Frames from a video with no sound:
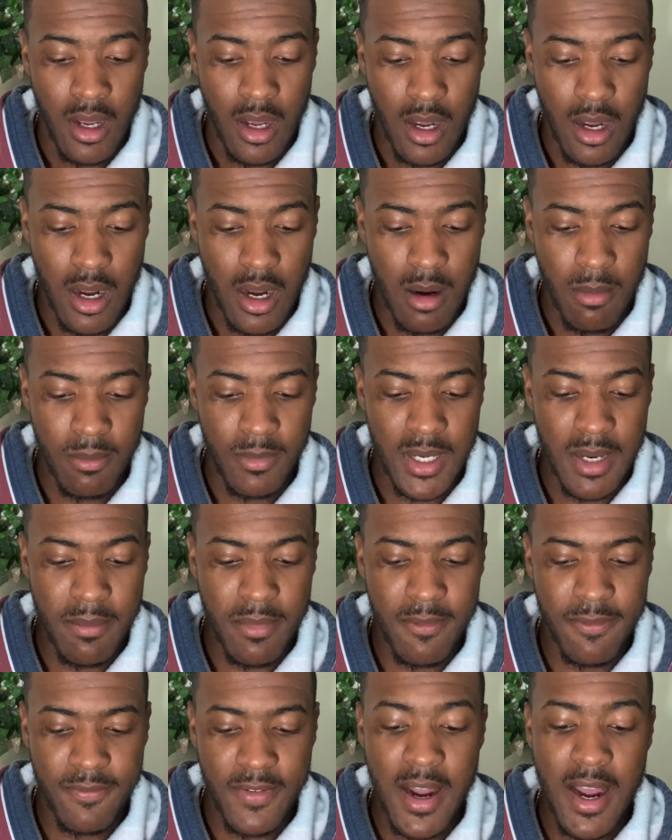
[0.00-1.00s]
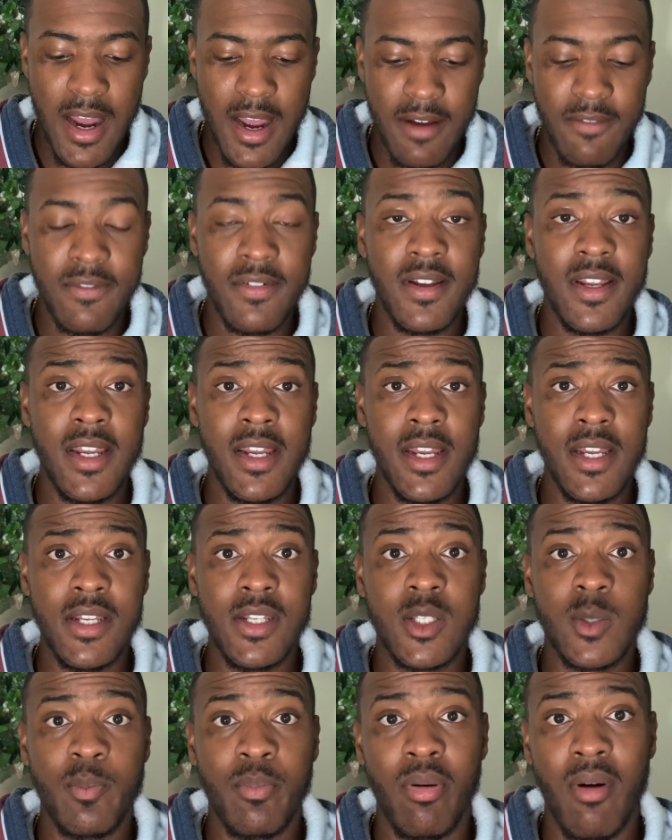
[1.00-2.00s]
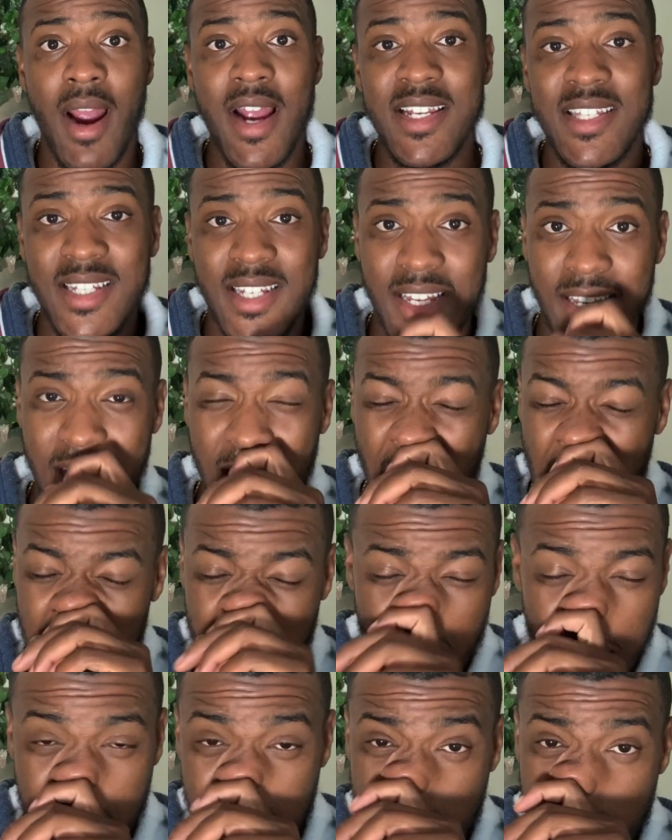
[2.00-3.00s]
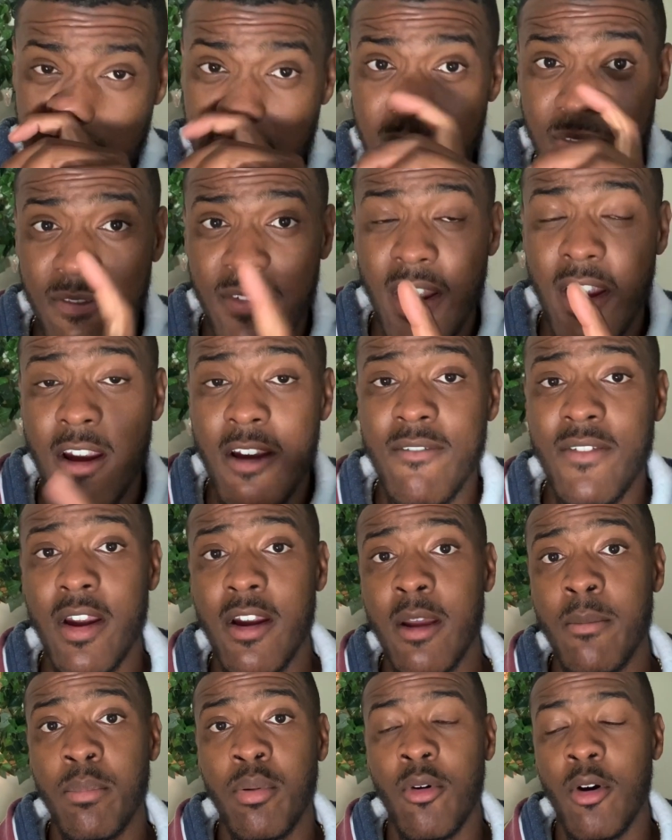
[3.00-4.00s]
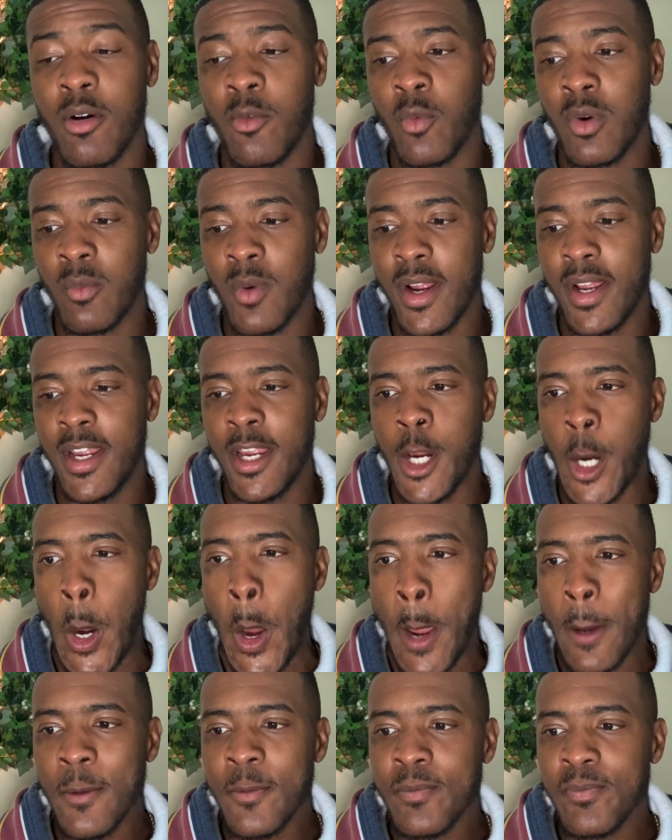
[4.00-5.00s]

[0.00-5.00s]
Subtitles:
Number 5 is pricing and cash flow. And this is a very, very important one right here.